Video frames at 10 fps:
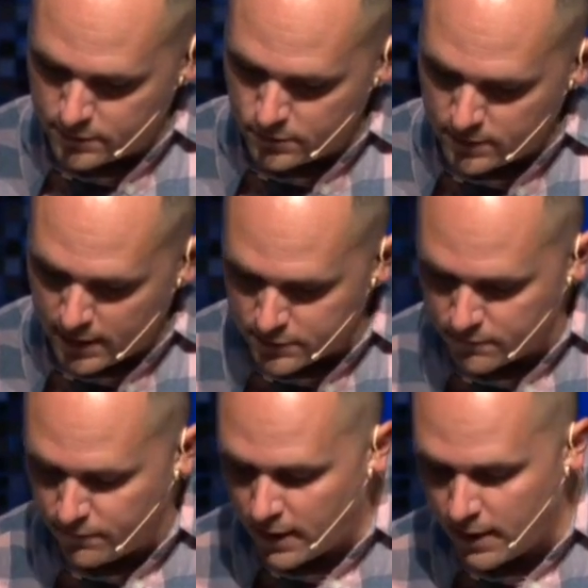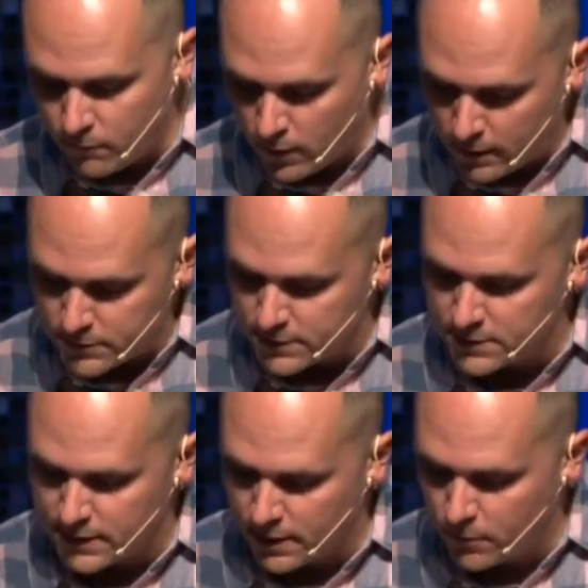2005, while I was in
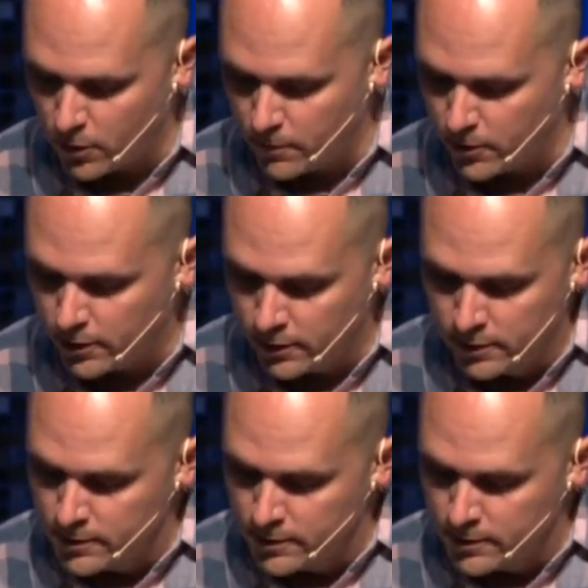Santa Barbara,